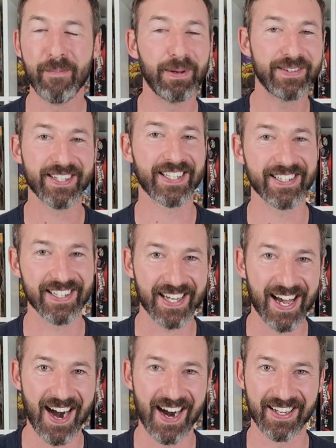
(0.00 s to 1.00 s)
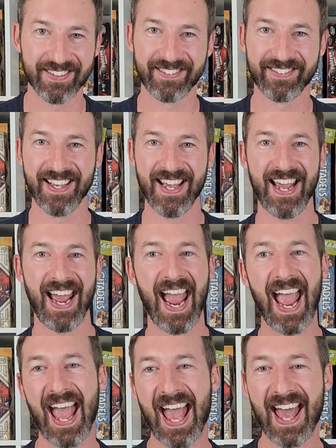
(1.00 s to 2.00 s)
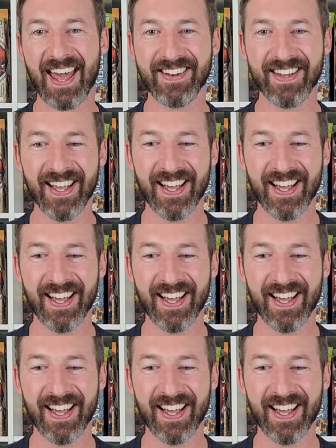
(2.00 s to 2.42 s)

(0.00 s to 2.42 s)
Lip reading: particular cards. And